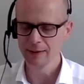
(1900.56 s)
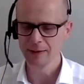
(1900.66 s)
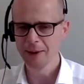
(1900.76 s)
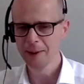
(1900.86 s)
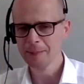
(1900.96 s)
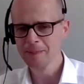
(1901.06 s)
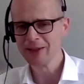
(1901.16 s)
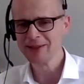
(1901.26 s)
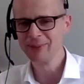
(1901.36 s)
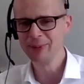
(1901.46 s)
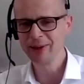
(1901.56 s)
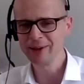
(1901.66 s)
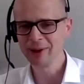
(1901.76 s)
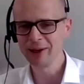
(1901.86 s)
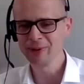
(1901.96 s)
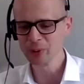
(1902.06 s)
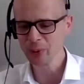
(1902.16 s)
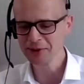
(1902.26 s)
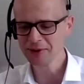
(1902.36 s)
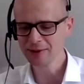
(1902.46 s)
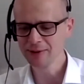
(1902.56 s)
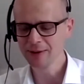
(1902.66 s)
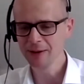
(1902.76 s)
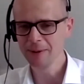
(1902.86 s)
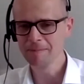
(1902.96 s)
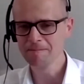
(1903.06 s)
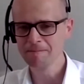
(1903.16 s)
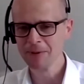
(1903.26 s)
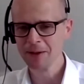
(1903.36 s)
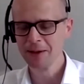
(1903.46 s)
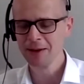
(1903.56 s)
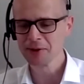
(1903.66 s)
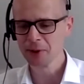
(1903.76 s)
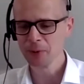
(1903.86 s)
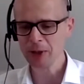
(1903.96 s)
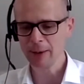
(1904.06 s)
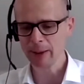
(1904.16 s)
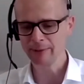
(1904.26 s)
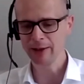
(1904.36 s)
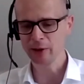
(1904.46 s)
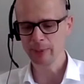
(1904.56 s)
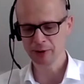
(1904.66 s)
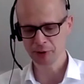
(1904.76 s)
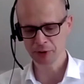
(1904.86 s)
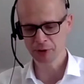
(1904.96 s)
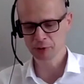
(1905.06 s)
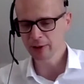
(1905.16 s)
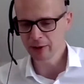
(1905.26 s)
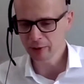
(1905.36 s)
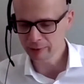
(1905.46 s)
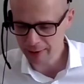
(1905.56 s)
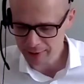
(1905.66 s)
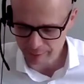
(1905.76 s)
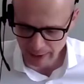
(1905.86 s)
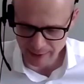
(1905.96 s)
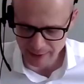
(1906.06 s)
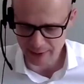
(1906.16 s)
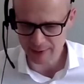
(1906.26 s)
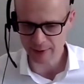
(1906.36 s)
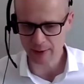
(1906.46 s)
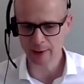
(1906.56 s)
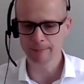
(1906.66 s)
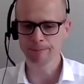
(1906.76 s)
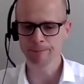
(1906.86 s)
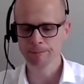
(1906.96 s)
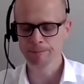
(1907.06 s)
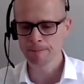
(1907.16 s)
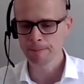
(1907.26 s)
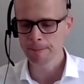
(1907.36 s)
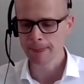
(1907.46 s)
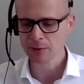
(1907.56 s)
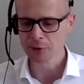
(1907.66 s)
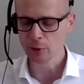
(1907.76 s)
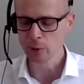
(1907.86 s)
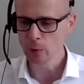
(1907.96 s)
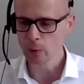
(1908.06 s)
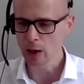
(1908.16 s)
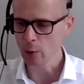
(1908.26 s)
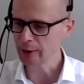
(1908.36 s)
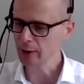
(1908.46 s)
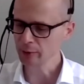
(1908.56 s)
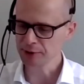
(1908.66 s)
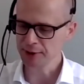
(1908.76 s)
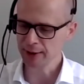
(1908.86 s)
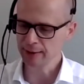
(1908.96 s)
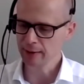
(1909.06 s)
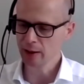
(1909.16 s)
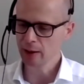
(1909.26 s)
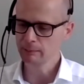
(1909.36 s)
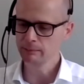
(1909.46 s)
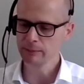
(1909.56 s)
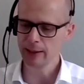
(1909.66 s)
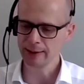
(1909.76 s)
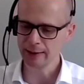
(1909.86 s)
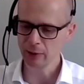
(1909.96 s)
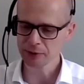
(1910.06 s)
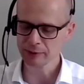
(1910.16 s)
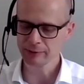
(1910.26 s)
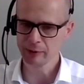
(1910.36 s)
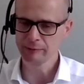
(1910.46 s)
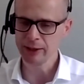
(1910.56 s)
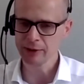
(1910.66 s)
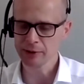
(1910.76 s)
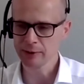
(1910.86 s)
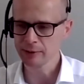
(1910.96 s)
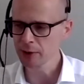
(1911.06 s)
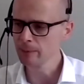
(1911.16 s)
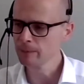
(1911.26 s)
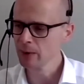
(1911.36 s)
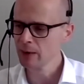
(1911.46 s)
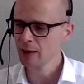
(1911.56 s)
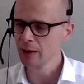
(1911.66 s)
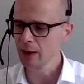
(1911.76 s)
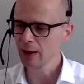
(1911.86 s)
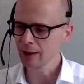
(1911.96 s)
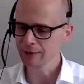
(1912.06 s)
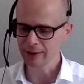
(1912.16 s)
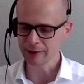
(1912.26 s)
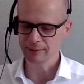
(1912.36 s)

it's a really relevant question. So yeah, many value managers are struggling on a relative basis. So are we noticing any loss of conviction? So I think